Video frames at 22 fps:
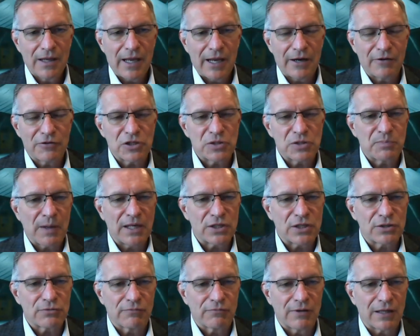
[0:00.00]

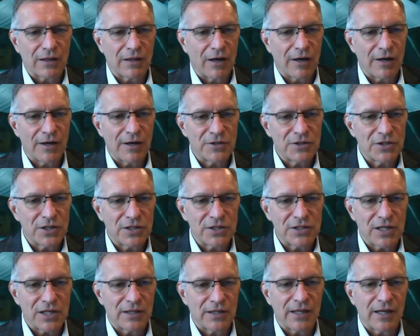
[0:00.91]
aerospace writ large
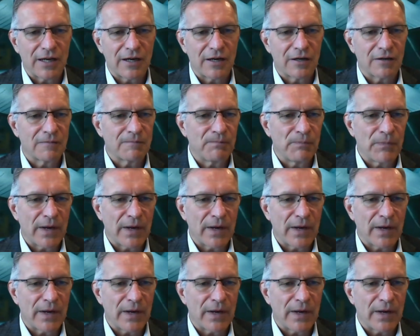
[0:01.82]
is in there.